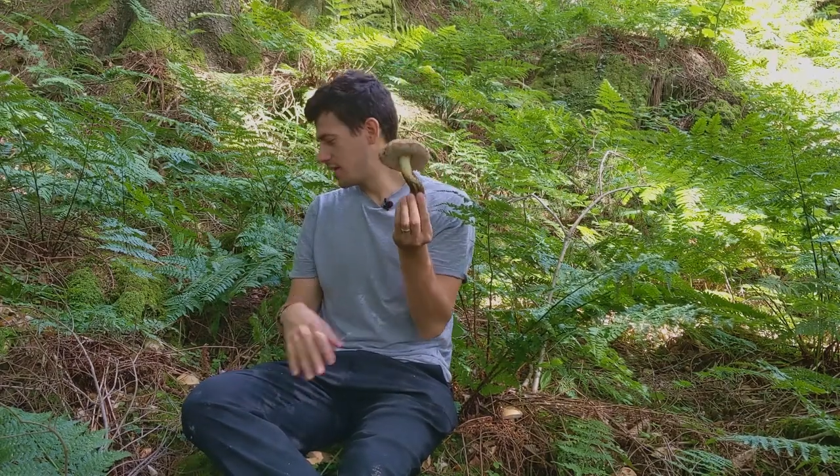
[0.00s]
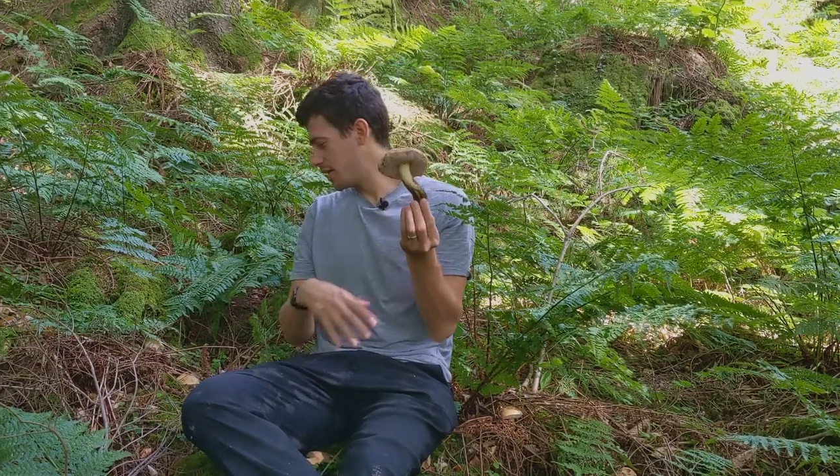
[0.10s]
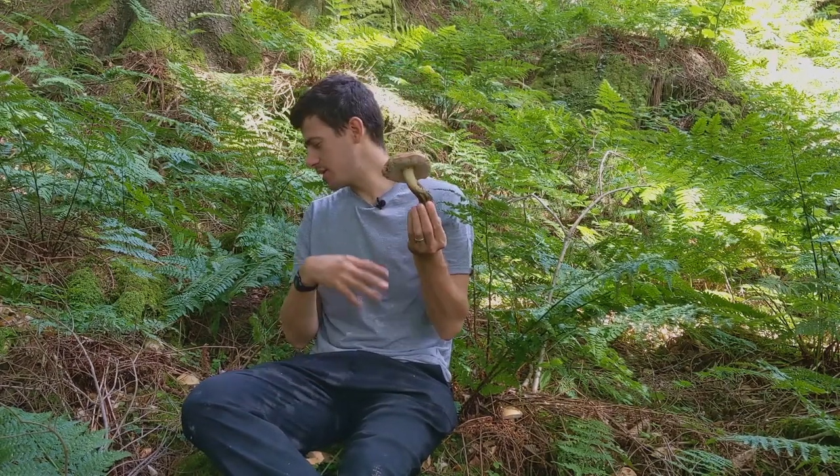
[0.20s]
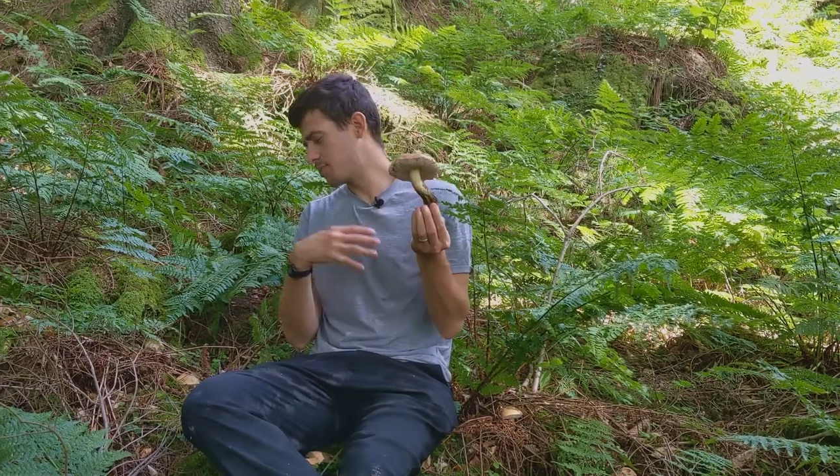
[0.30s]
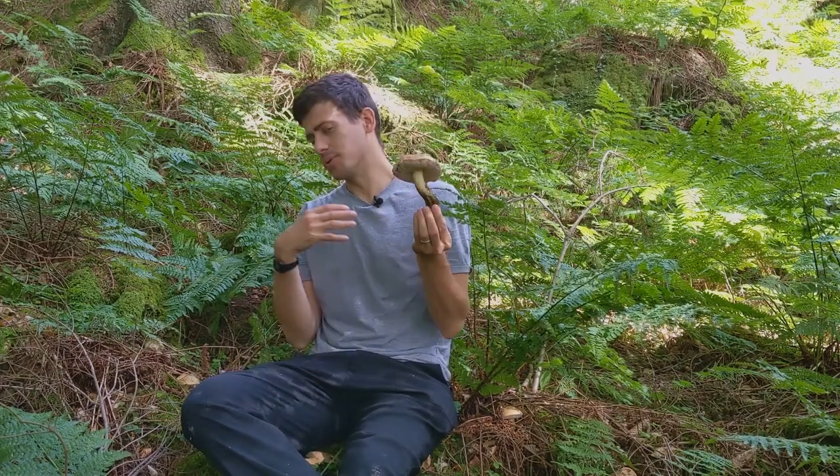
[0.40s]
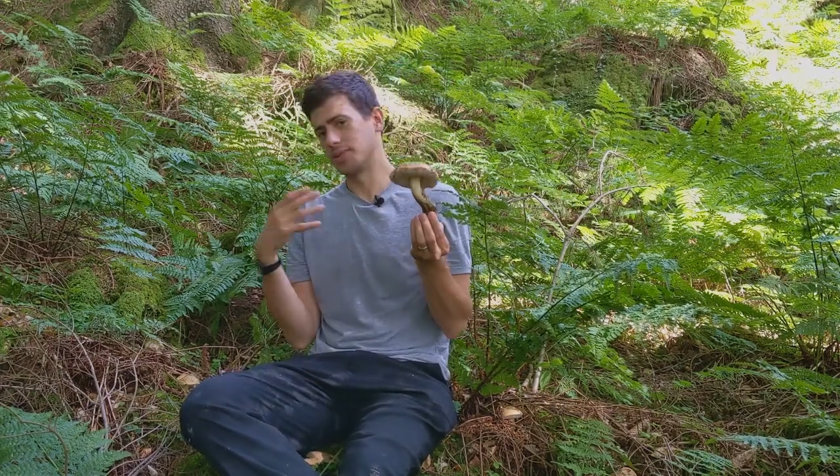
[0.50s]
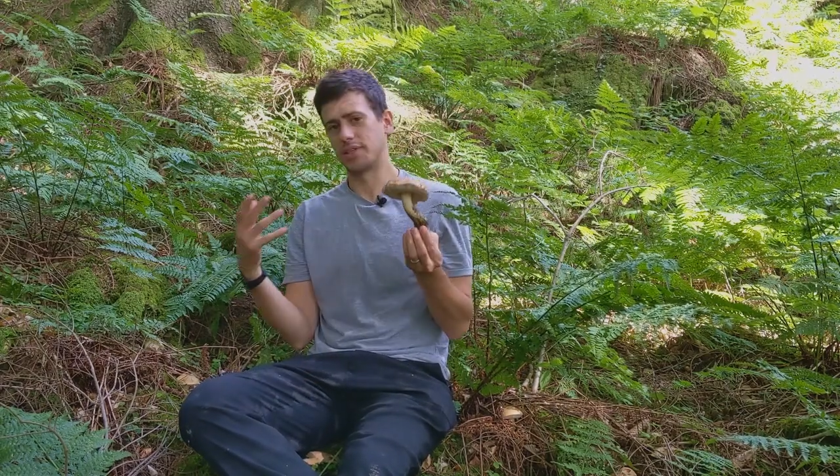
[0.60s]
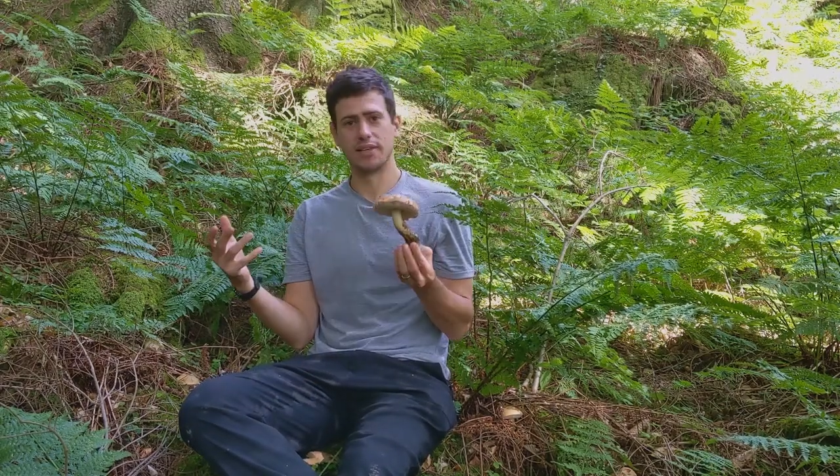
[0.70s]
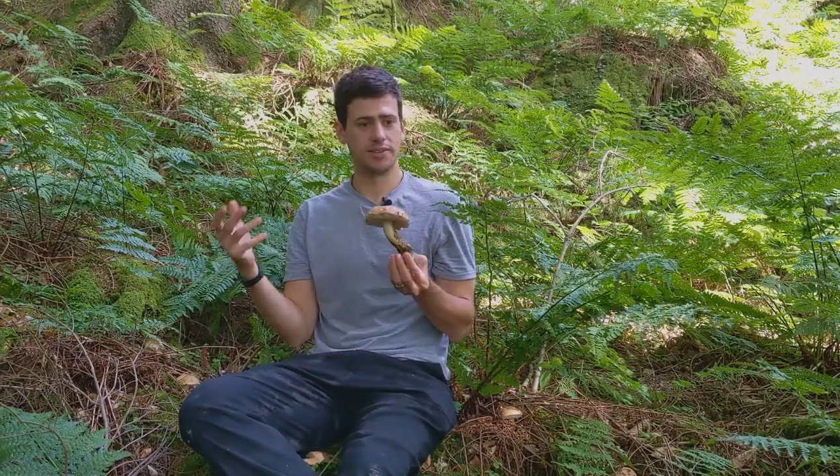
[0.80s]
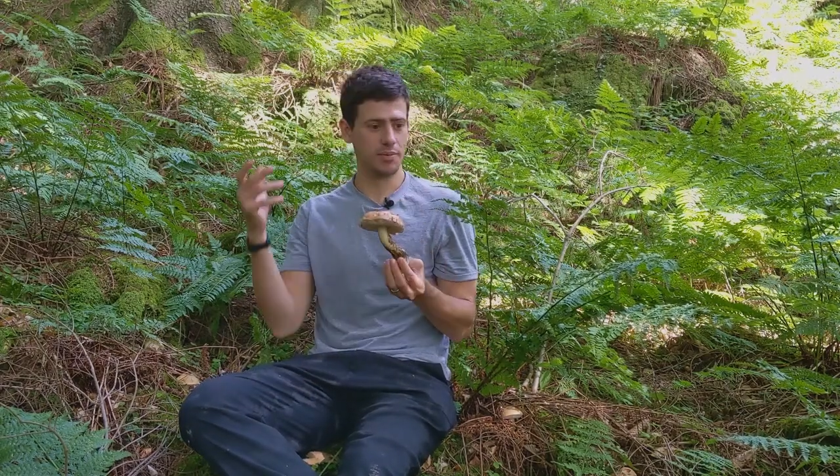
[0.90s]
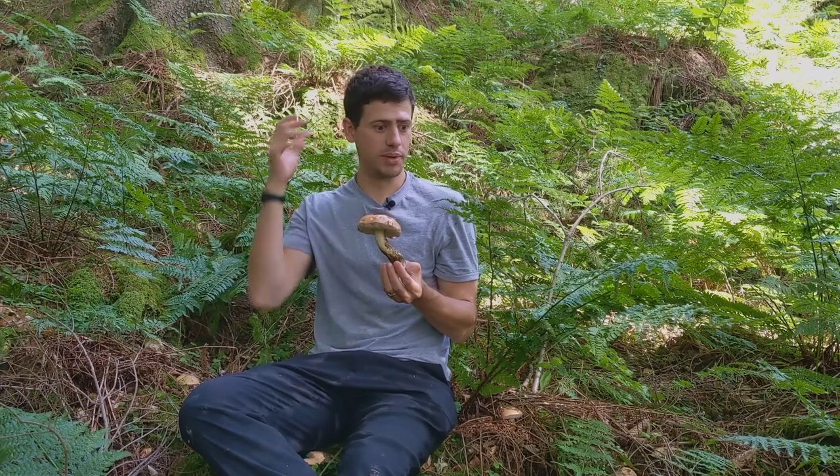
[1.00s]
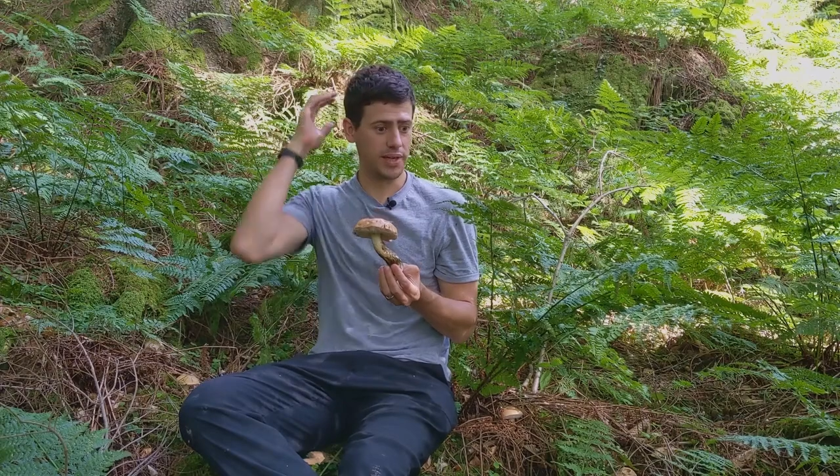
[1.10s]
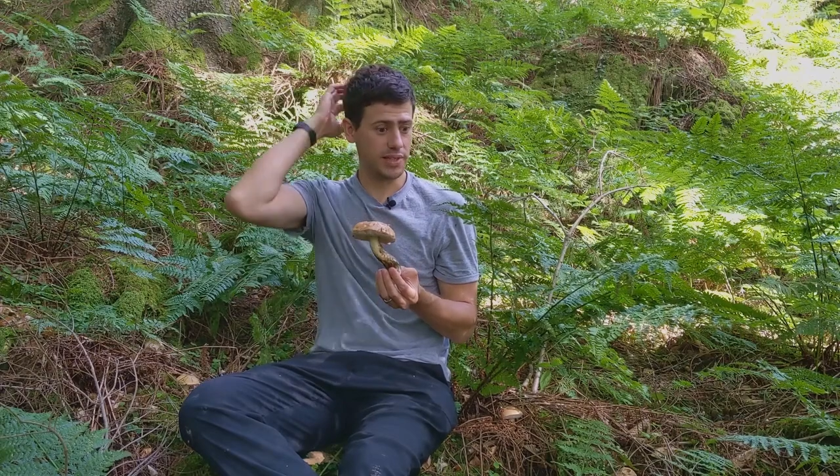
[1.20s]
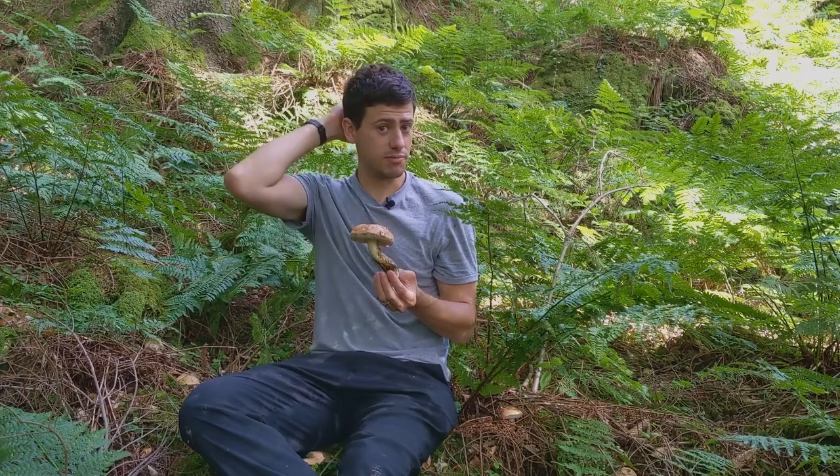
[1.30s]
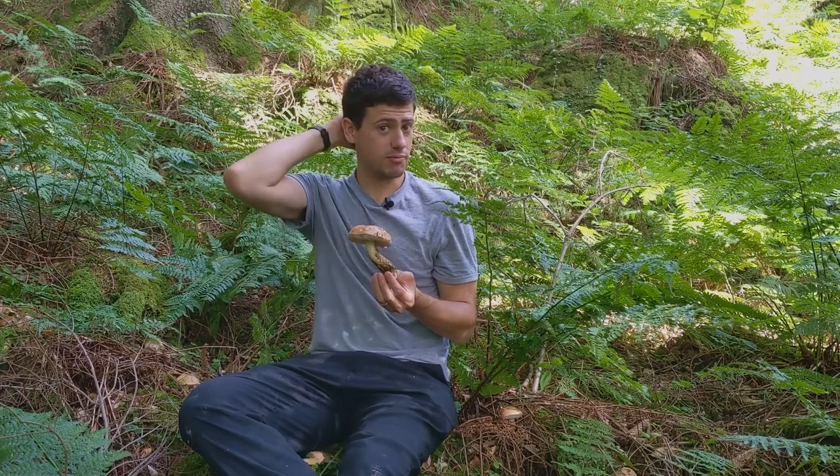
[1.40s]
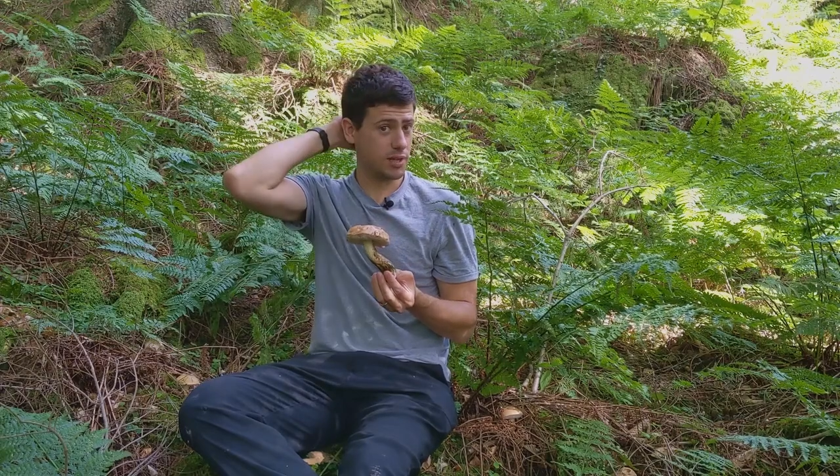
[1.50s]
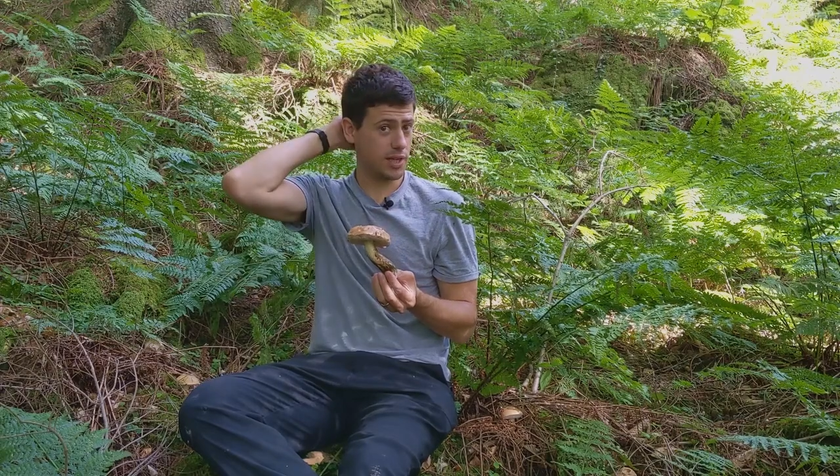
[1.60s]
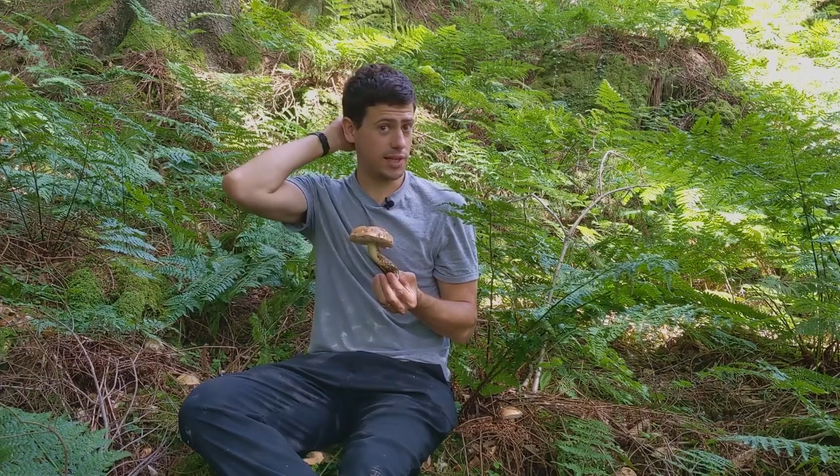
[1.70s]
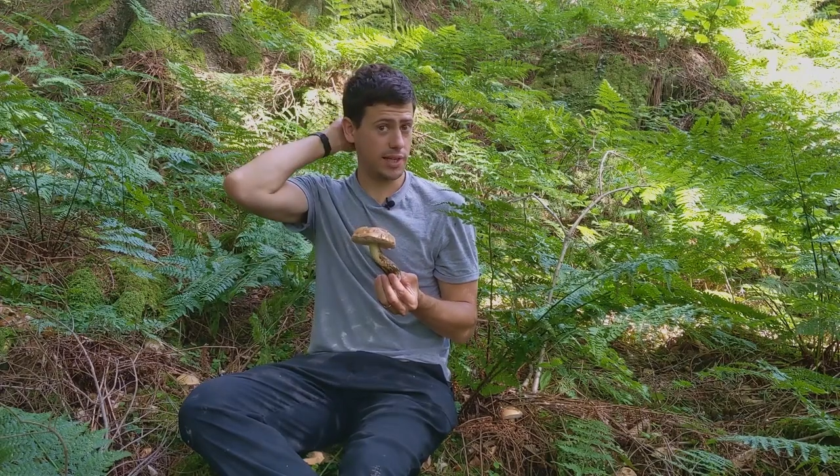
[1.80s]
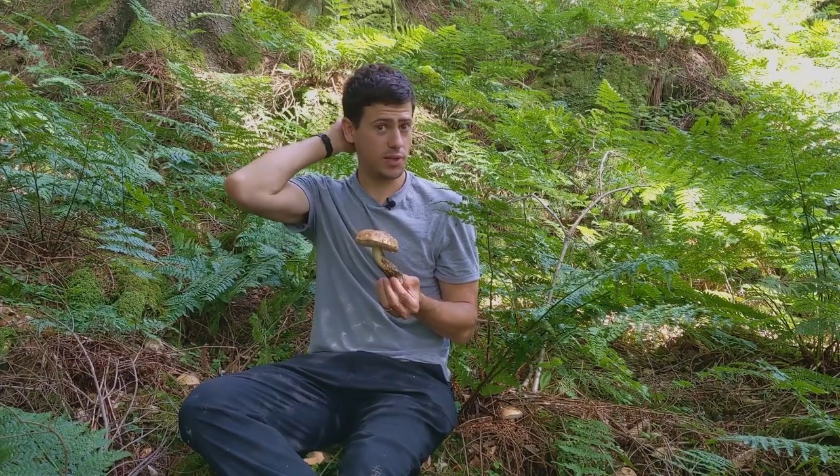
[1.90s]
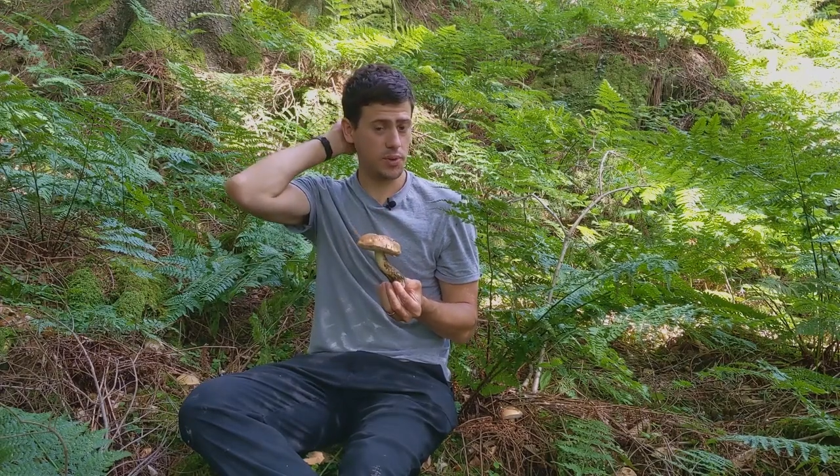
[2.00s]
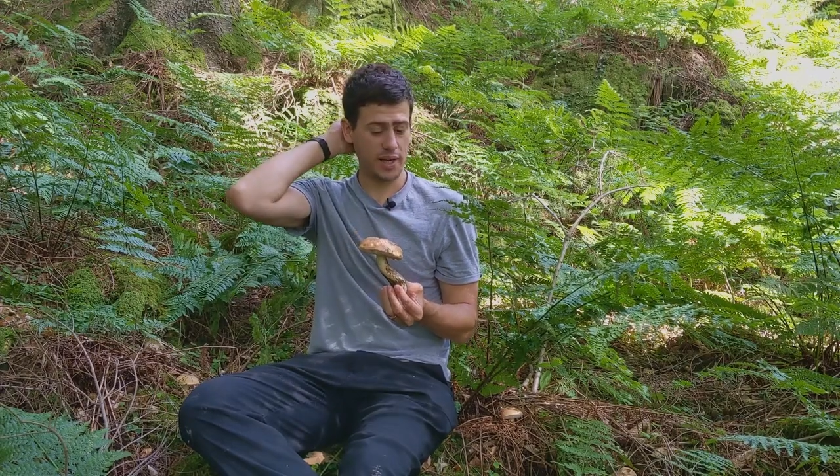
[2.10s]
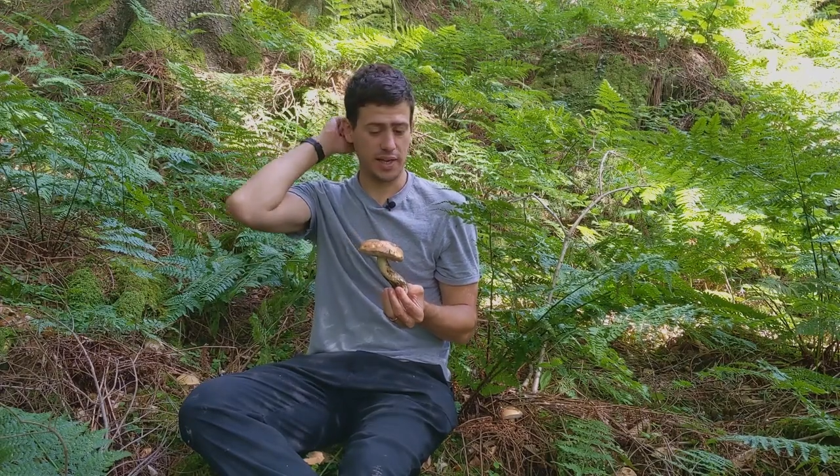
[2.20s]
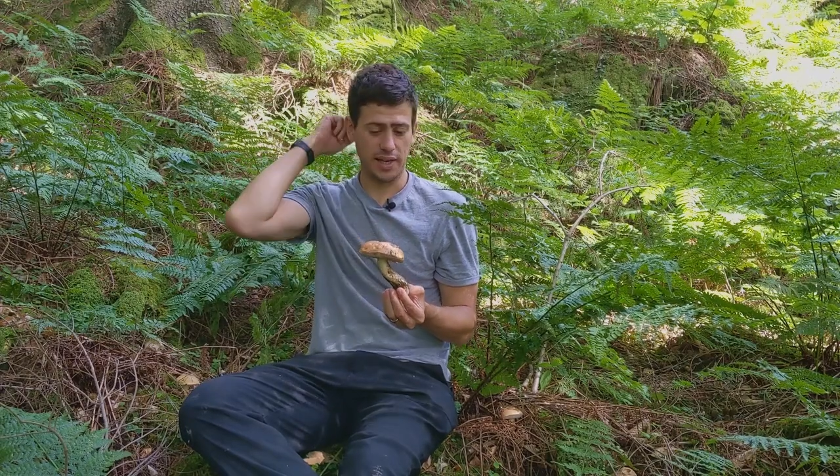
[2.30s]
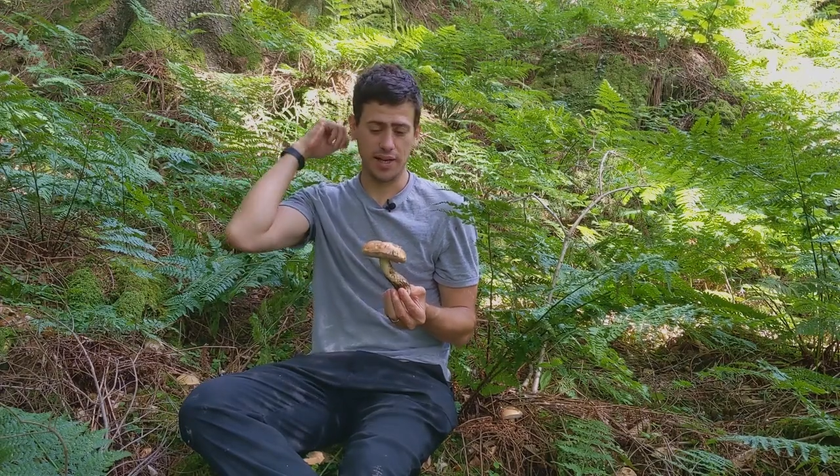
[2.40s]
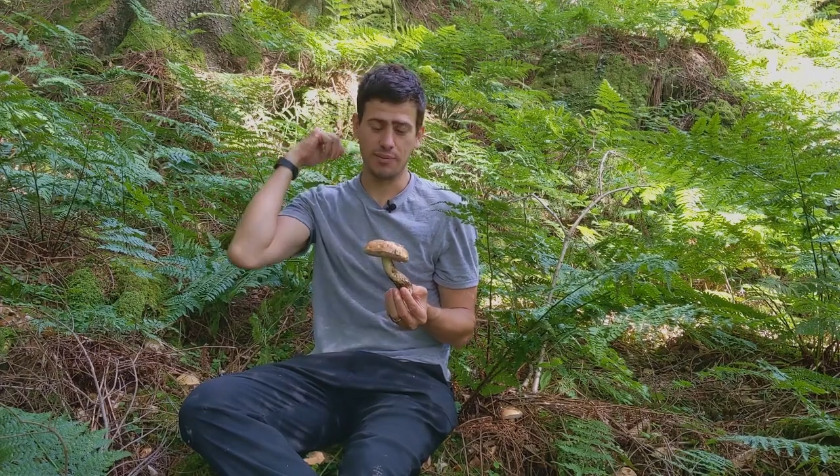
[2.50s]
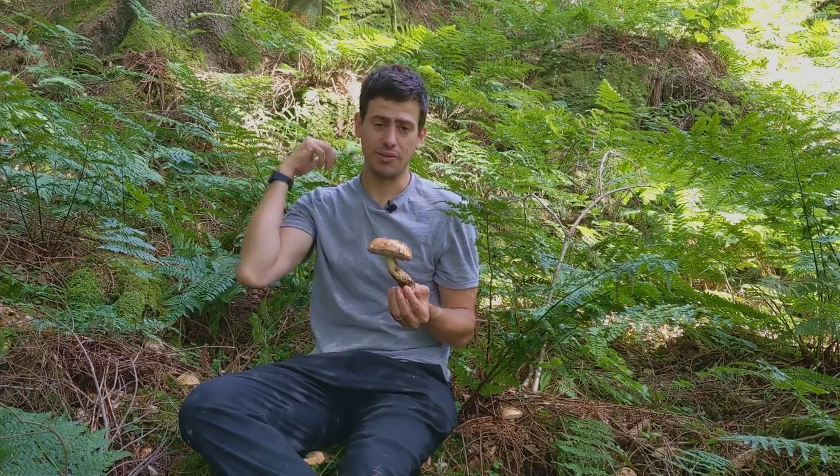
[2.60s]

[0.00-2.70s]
This pulls it down to the boletes really quickly.